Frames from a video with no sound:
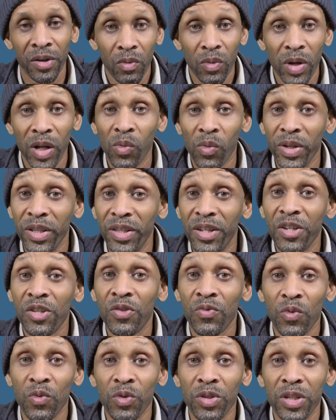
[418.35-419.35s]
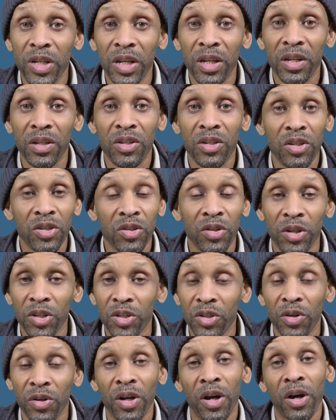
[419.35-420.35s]
Well, with this routine, she's going to
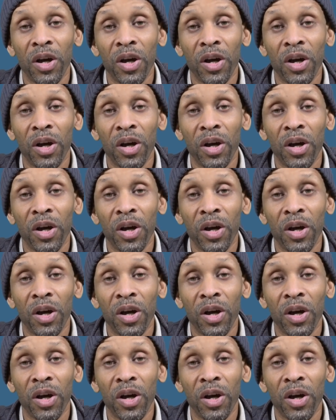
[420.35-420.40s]
turn